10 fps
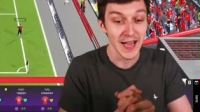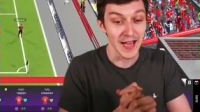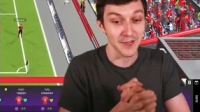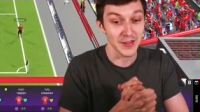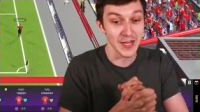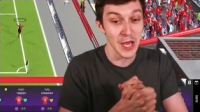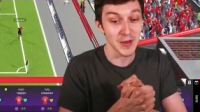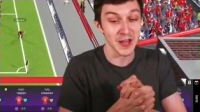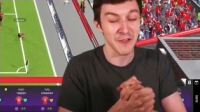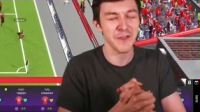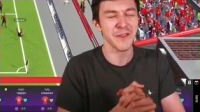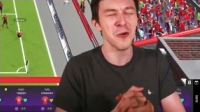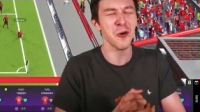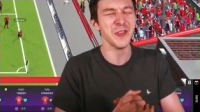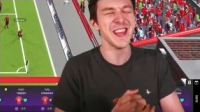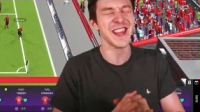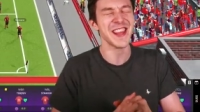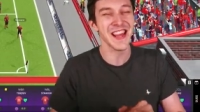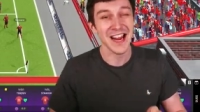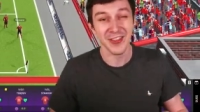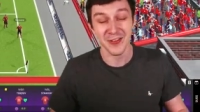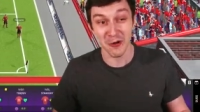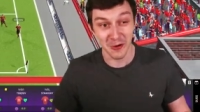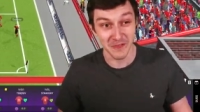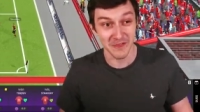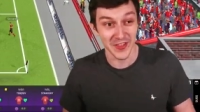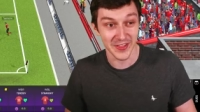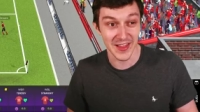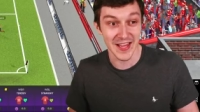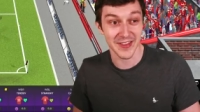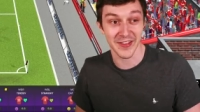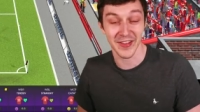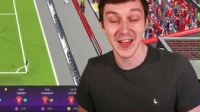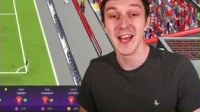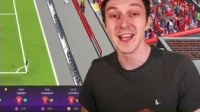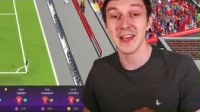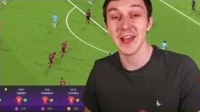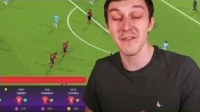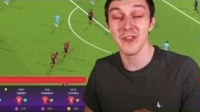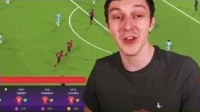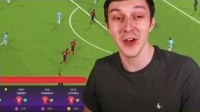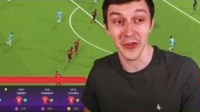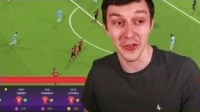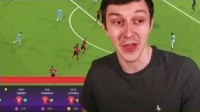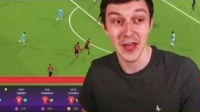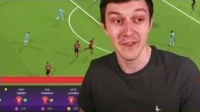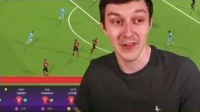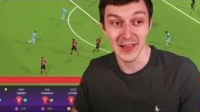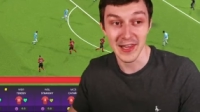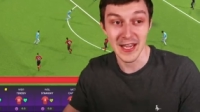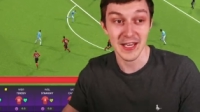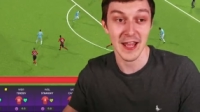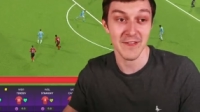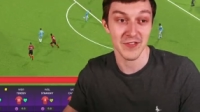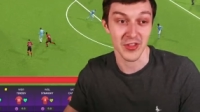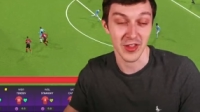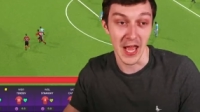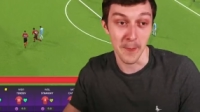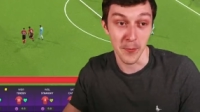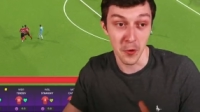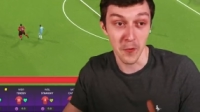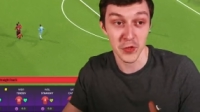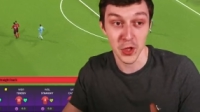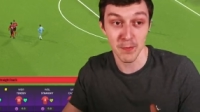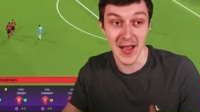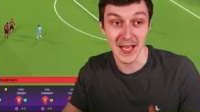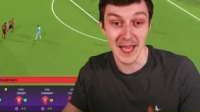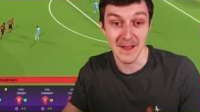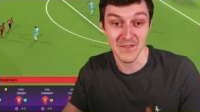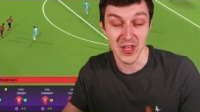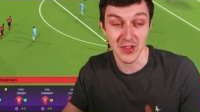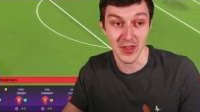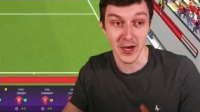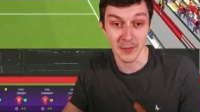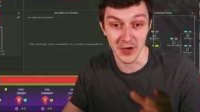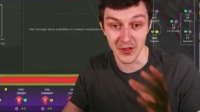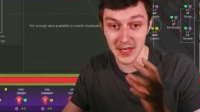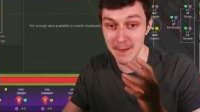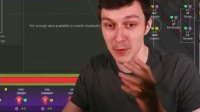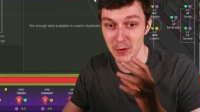And Sione's forty-sixth goal of the season gives us the lead in this game. Puts us back in this time. I'm going to skip the